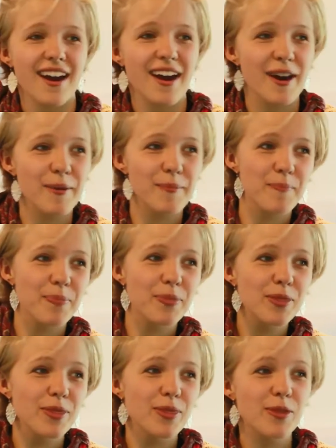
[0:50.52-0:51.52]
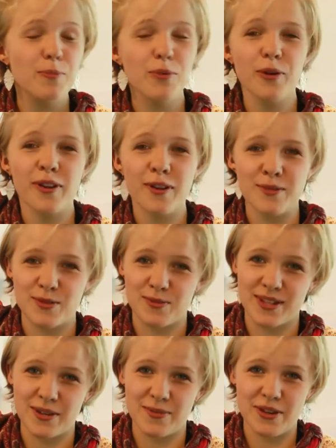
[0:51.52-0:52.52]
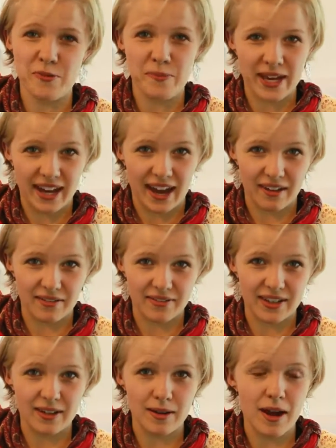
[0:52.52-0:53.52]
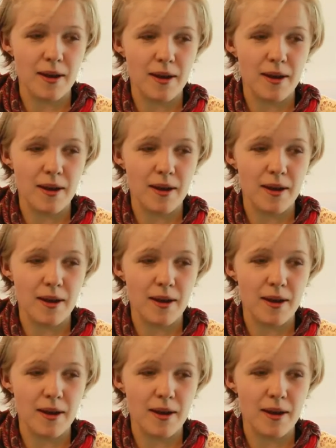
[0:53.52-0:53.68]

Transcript: The program is really what you make out of it.